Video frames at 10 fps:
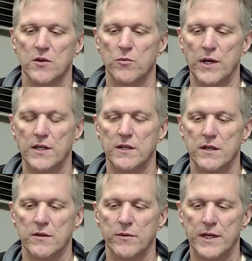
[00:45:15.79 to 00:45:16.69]
When
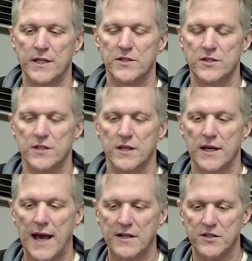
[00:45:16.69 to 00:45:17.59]
it's
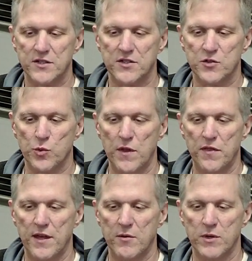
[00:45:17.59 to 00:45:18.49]
access is one
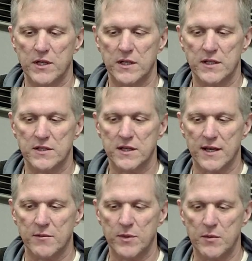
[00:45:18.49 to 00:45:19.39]
thing, but it's
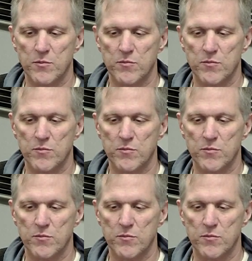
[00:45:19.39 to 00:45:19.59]
got to be,